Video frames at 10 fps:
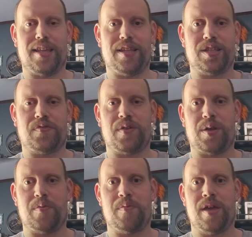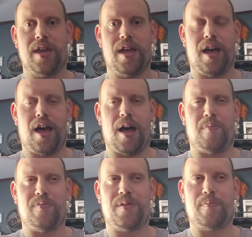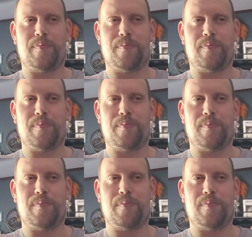in this film. Well,